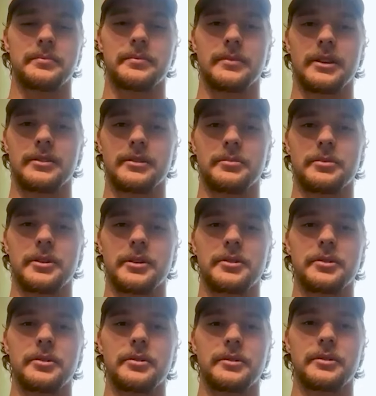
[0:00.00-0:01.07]
That's a pretty
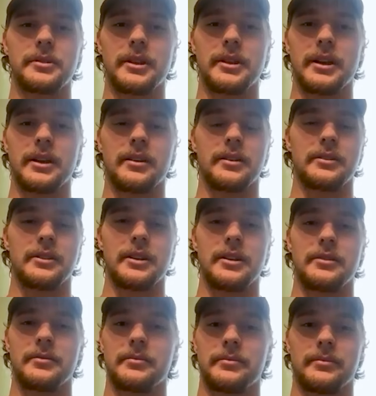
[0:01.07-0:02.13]
cool thing that
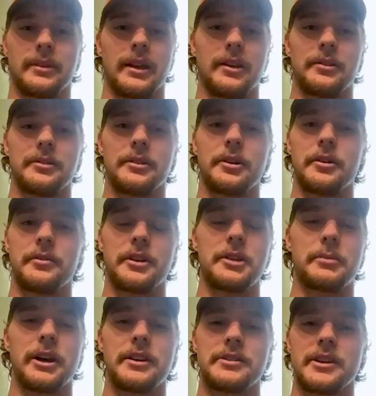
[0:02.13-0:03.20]
I don't know if
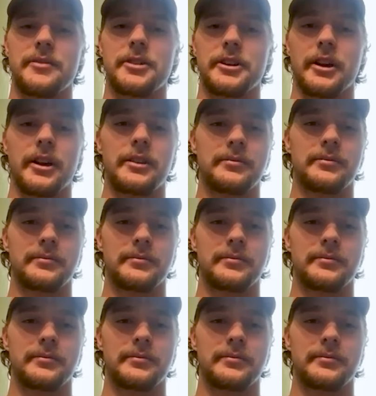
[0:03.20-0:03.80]
anybody's ever done.